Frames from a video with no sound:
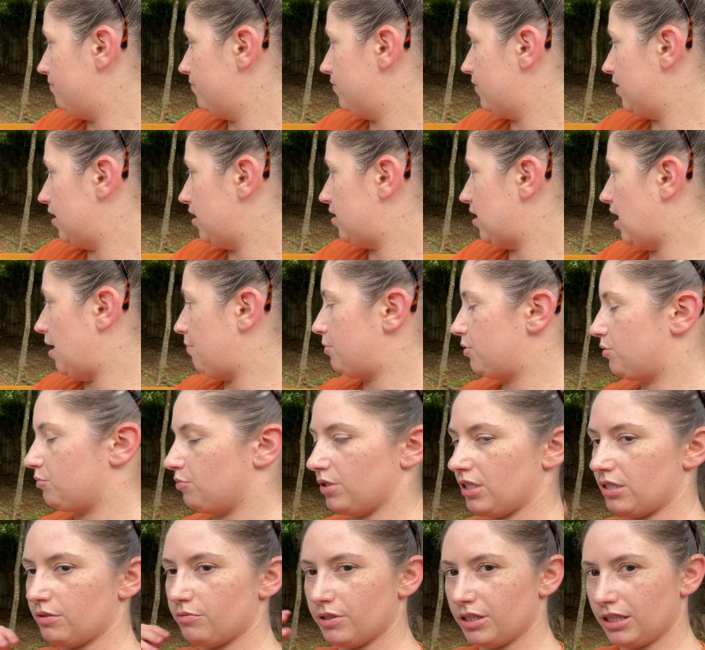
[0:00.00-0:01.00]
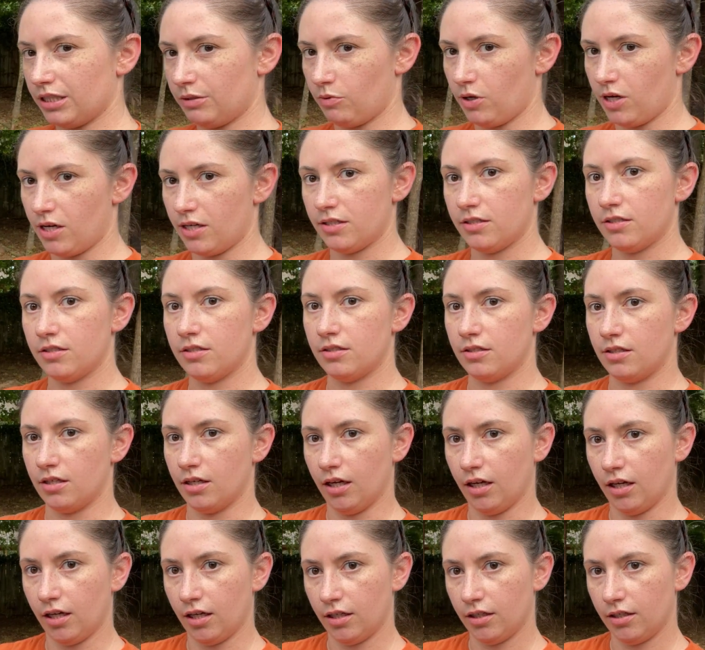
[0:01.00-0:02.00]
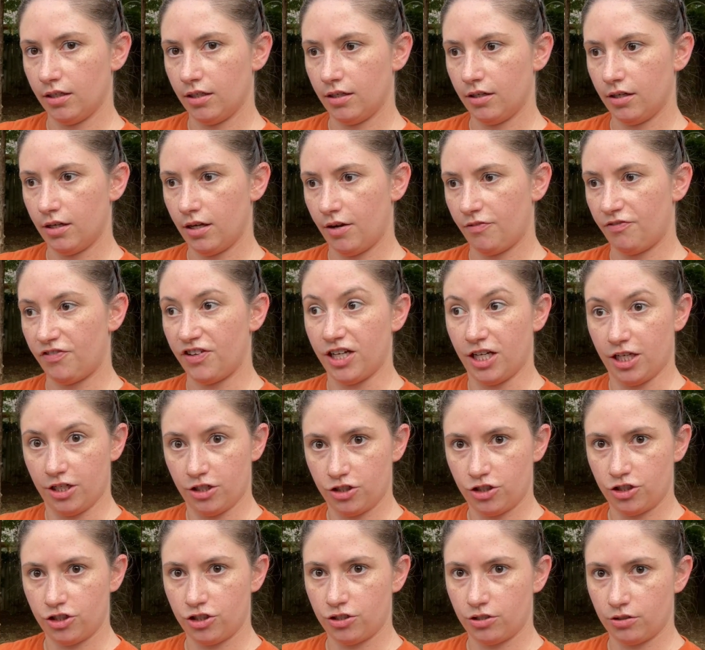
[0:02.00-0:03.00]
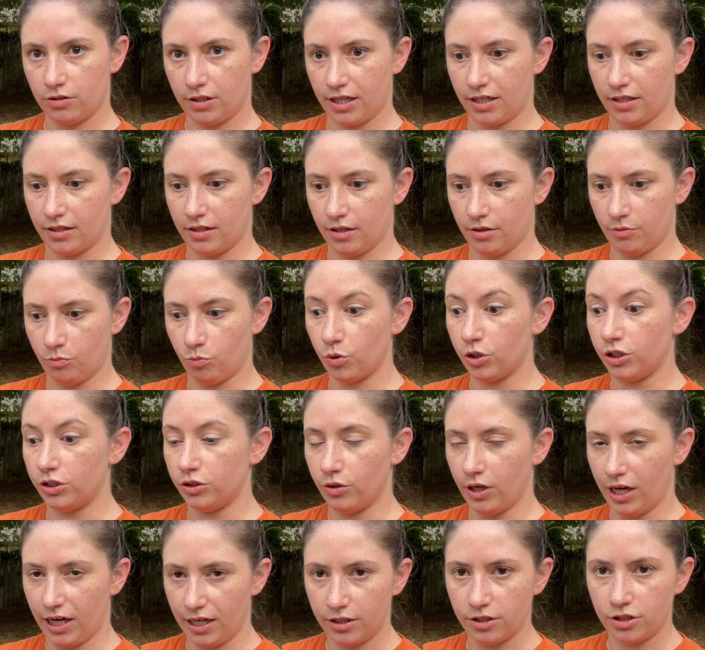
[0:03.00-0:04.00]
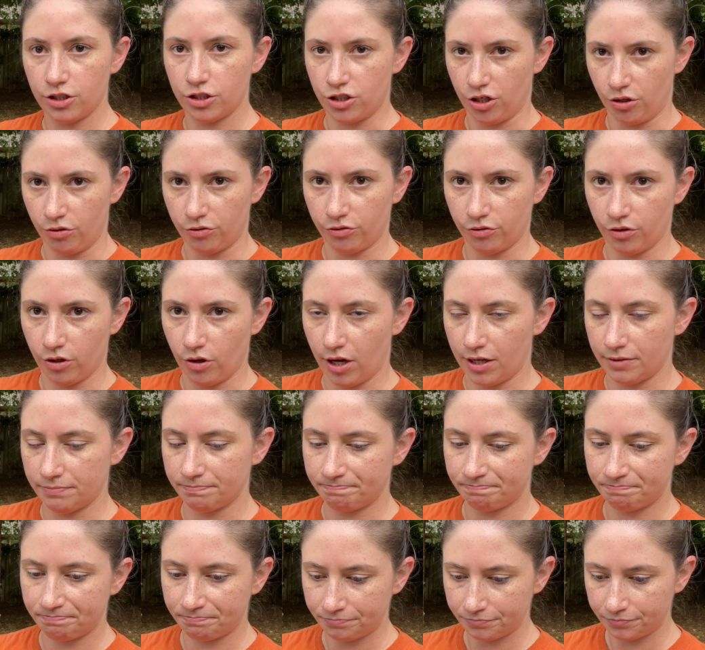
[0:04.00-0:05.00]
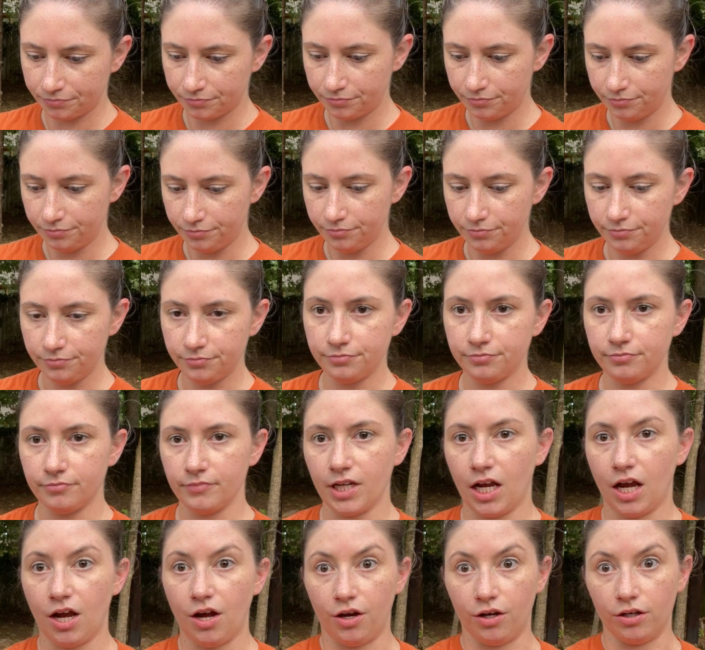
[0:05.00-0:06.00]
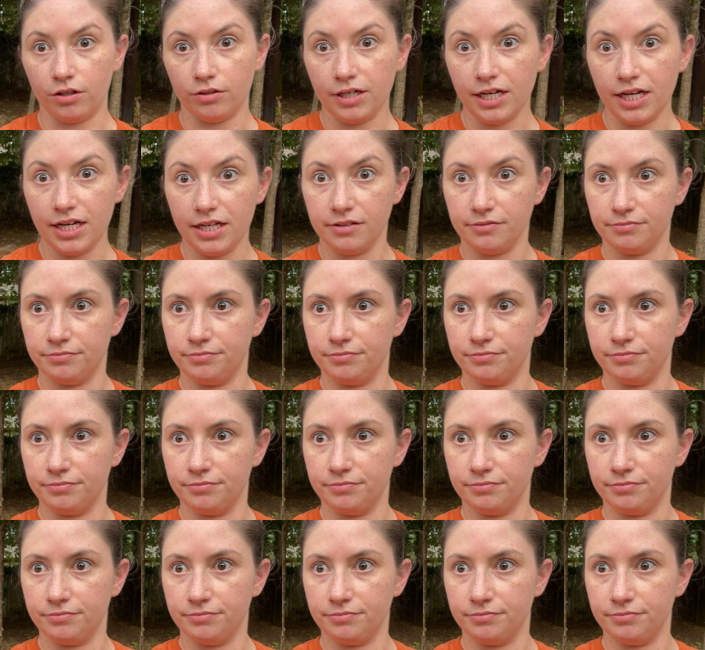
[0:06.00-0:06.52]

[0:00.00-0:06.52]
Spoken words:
The top is what I really want the finish, like the wood grain, to show through on. All right.